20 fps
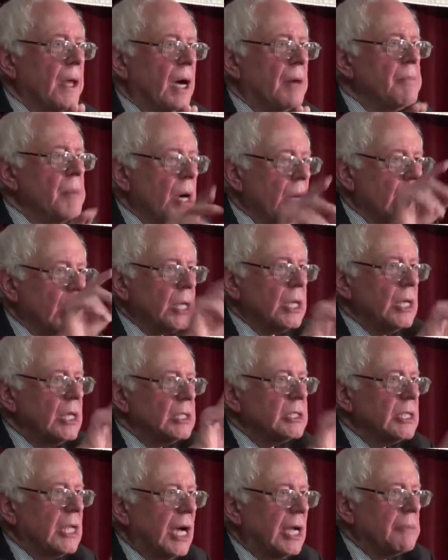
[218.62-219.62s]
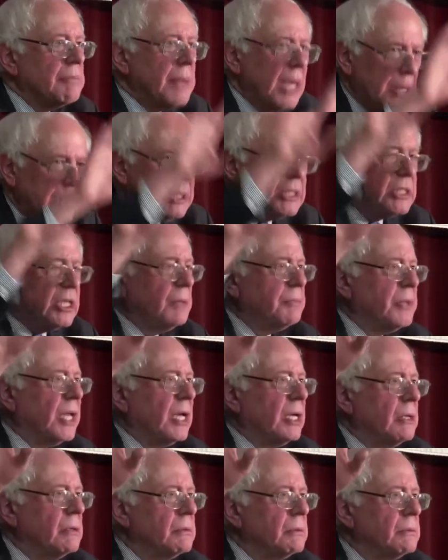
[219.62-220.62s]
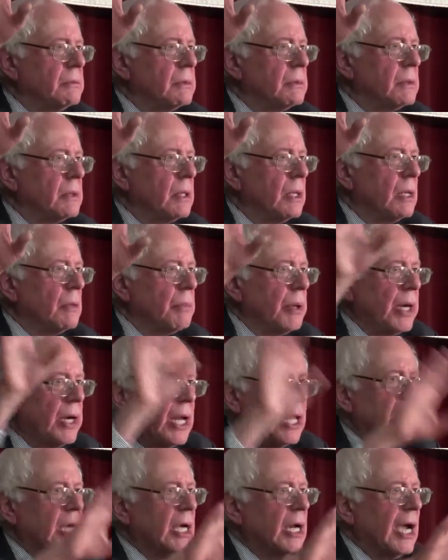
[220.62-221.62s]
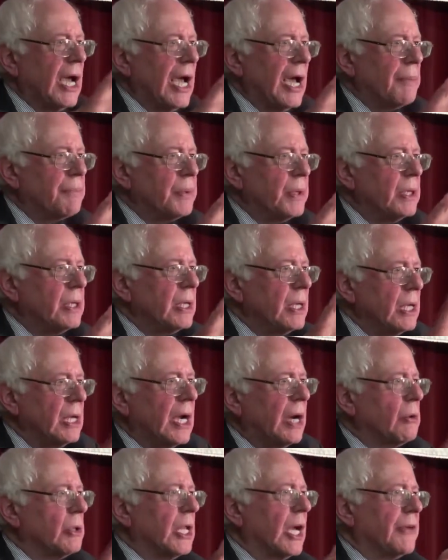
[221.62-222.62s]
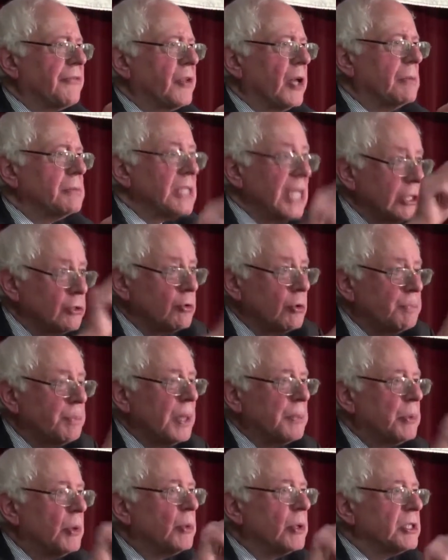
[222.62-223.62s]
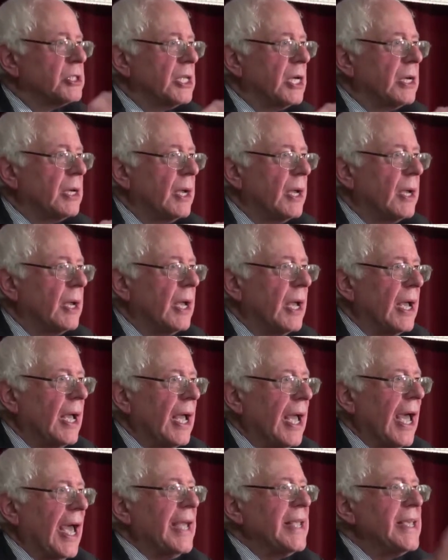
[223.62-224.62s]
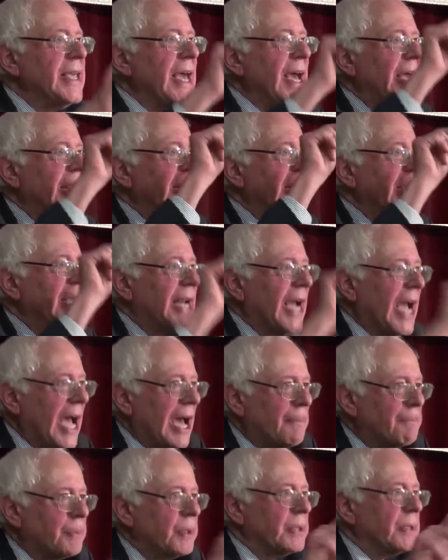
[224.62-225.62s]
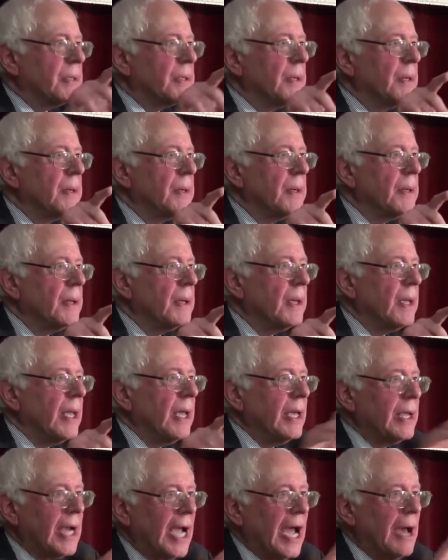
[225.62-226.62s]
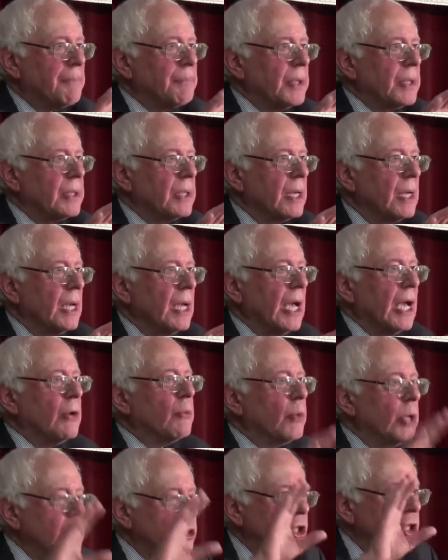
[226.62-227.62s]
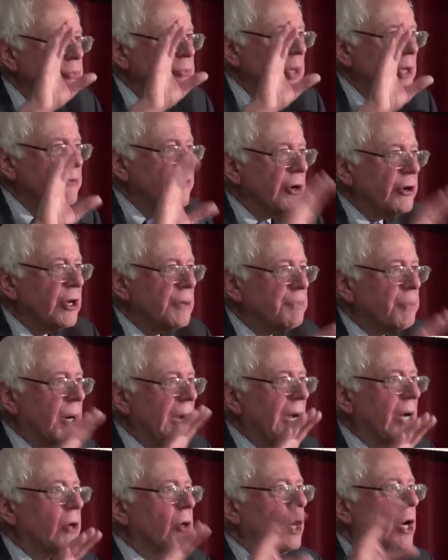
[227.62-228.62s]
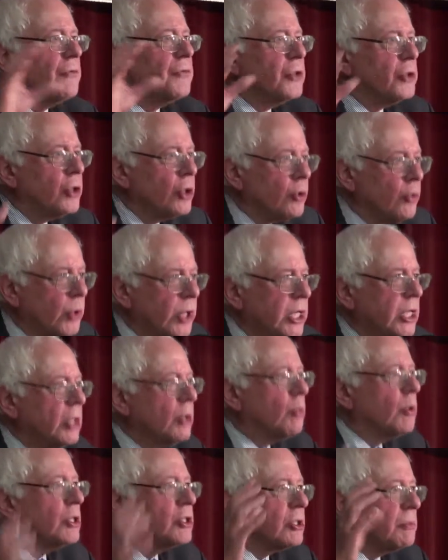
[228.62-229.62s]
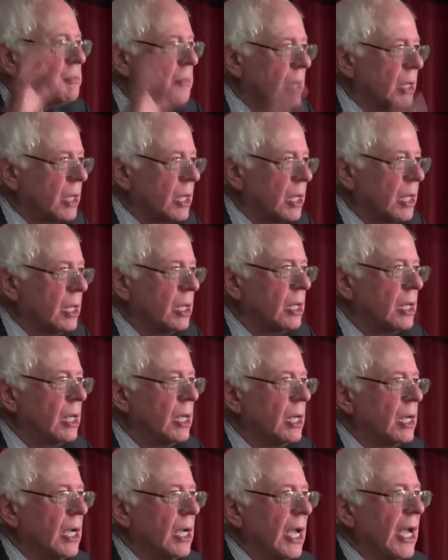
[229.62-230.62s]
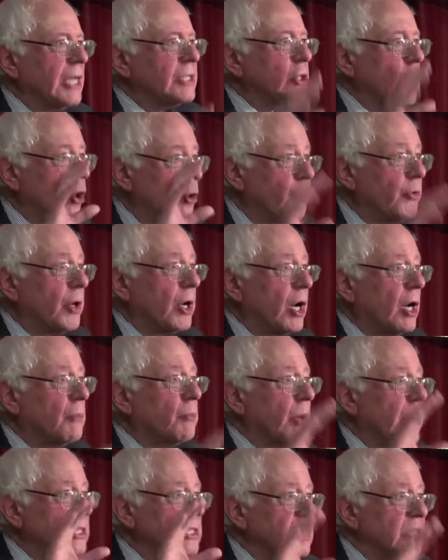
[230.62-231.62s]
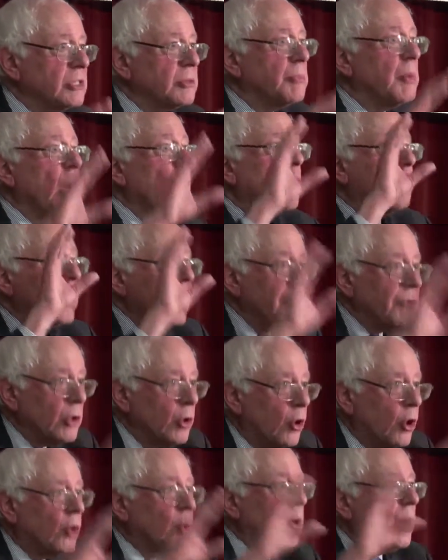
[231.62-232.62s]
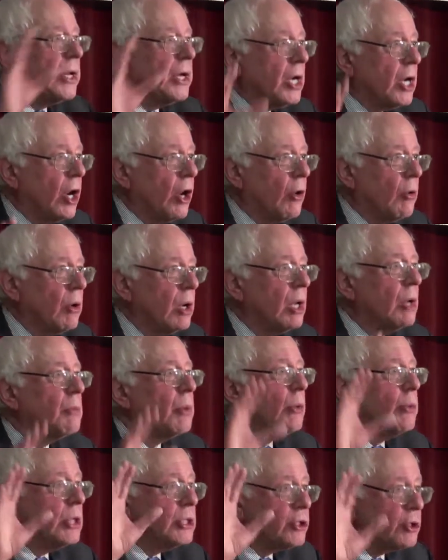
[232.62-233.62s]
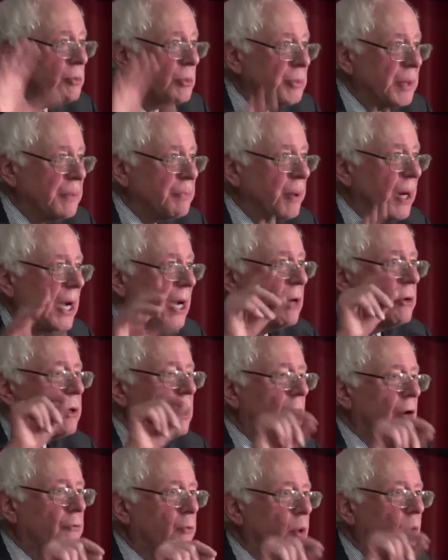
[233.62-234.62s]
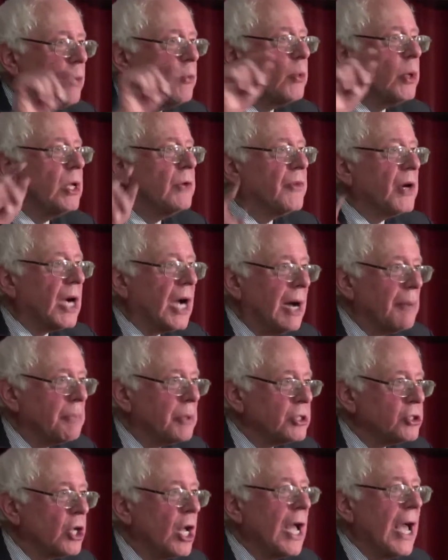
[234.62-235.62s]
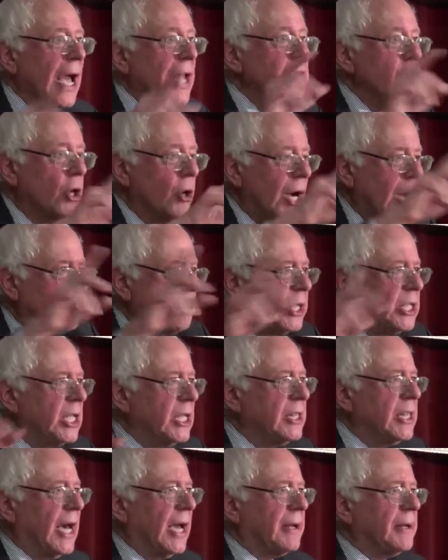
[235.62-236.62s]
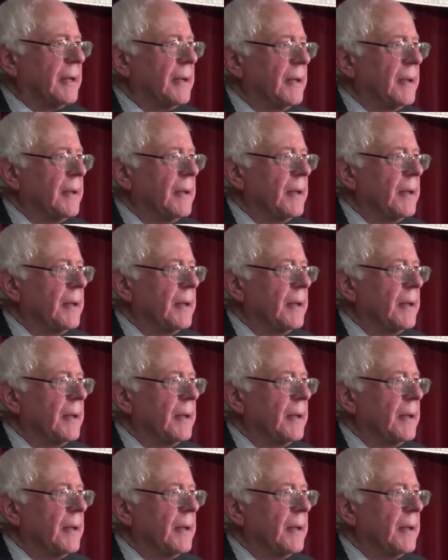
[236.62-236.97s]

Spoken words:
America is not, maybe someday, but it ain't going to happen in our lifetimes. That's what people would have said. And yet, it happened. It happened. And we should be very proud of the degree to which America has overcome racism. We have a long way to go, but we should be proud of what we have accomplished. And you know how we did that?